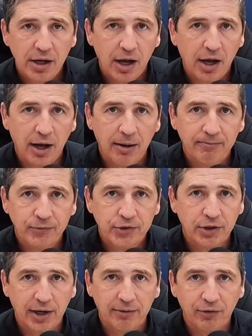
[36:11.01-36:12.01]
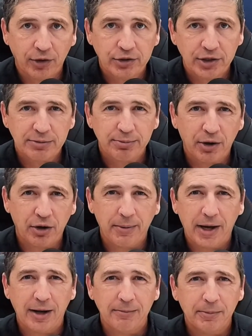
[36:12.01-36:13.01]
Um, so again, very transparent
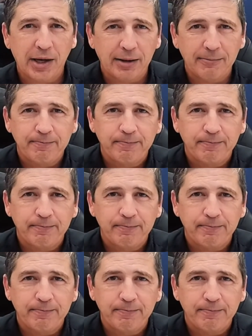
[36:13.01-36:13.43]
about it. But